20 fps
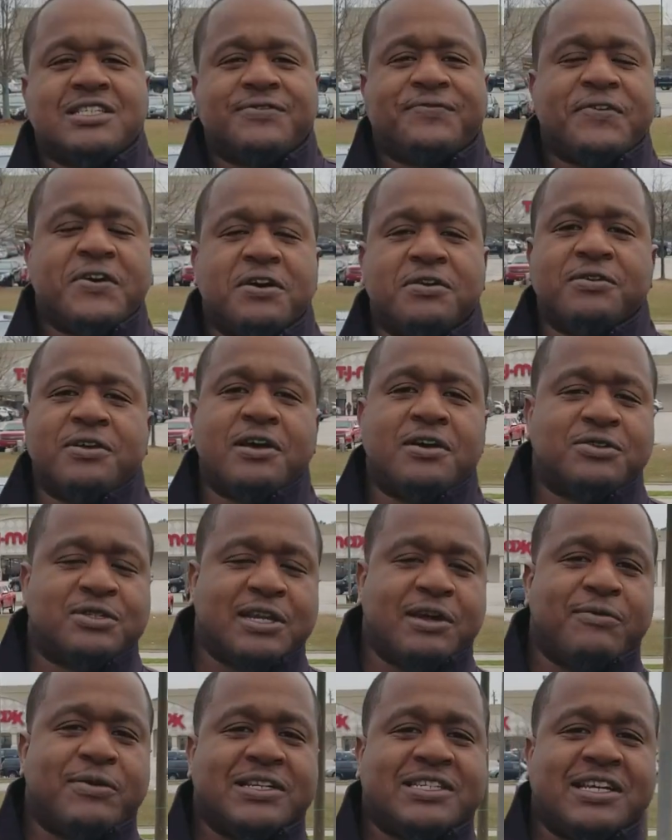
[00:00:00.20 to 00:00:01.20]
Phil
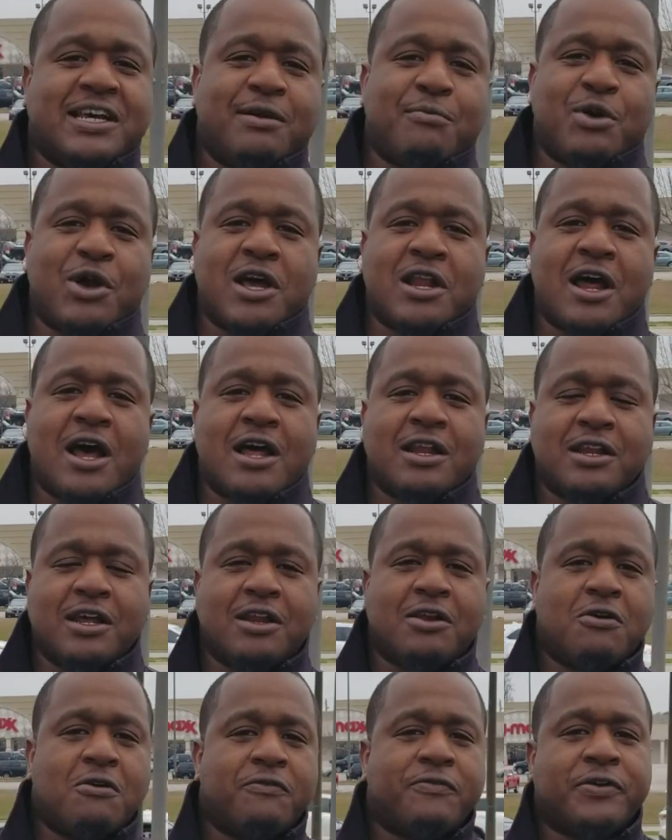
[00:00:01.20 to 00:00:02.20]
Nelson with Tameron Honda in
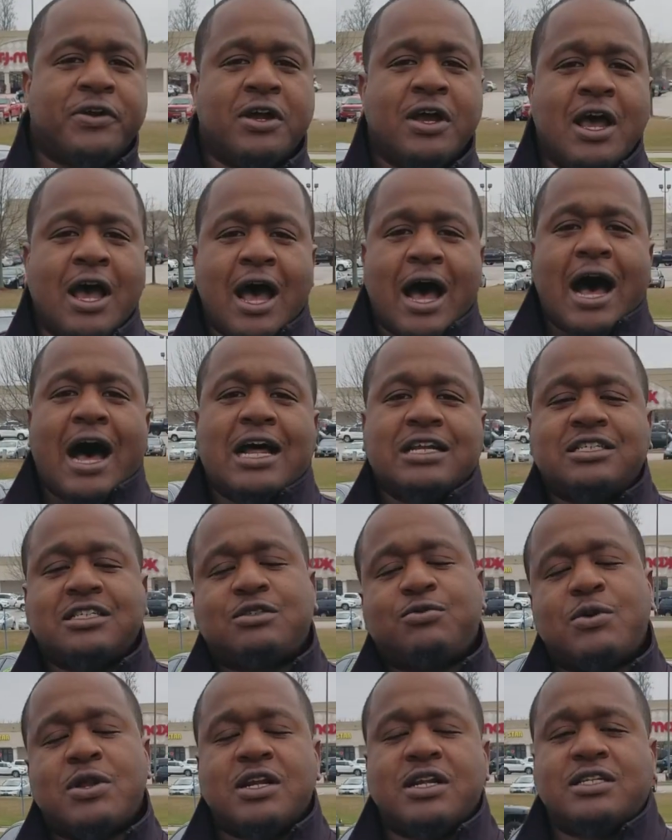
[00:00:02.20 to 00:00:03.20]
Hoover. I
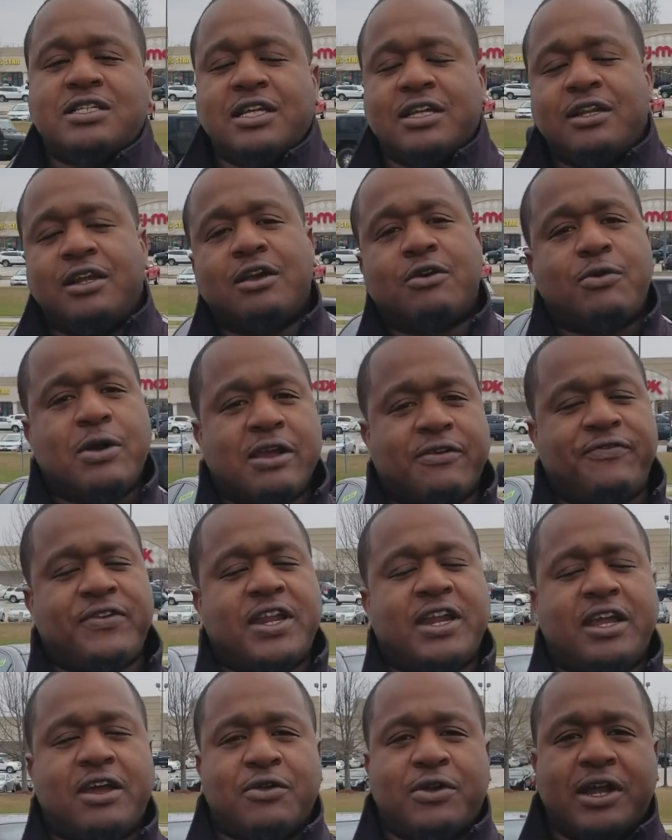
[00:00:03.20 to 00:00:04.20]
just wanted to send you a quick
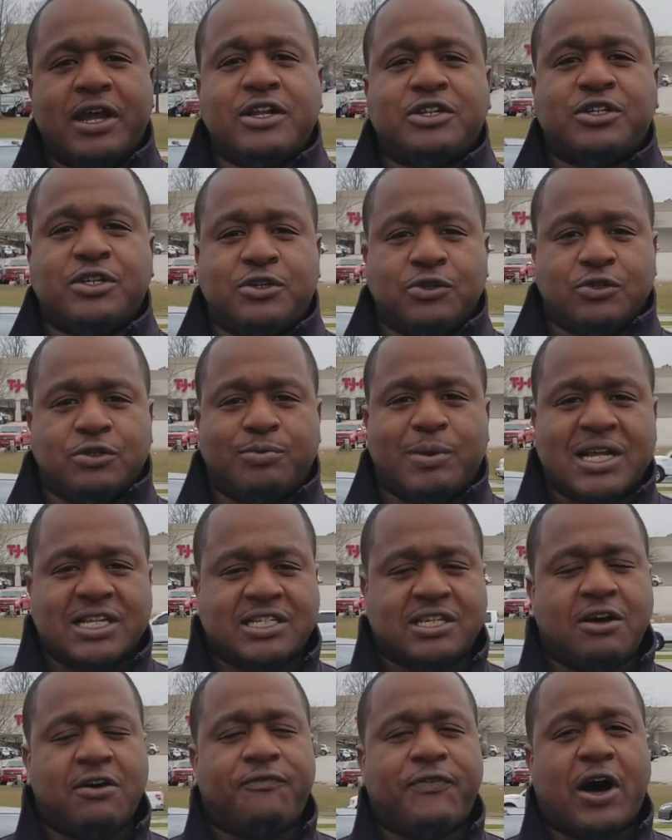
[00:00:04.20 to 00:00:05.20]
video to introduce
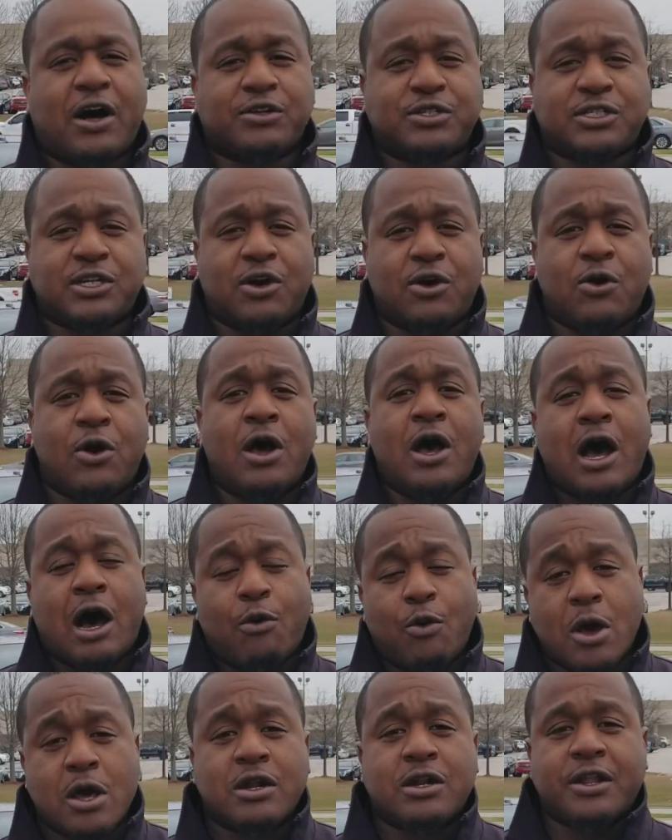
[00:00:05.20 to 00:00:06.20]
myself. Also, I
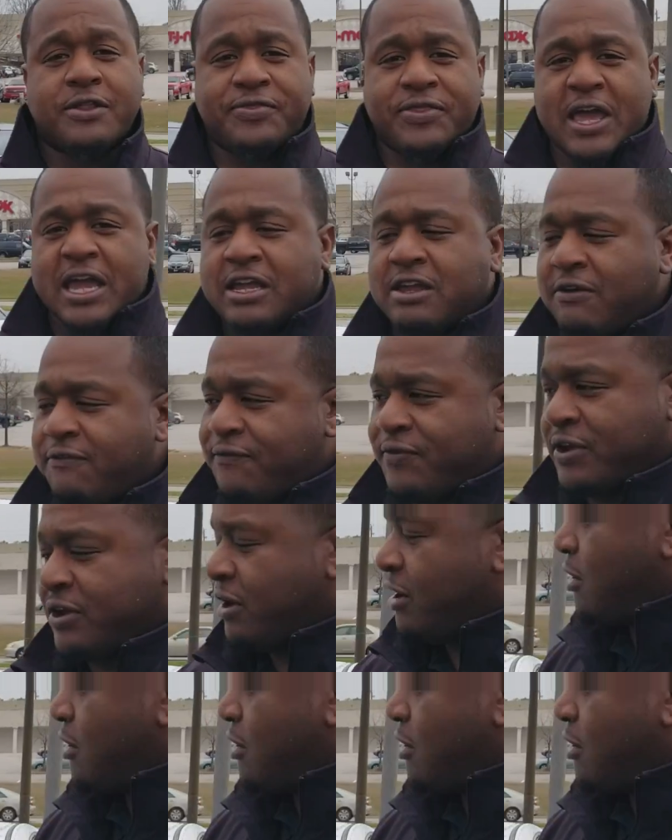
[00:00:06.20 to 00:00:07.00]
wanted to thank you for your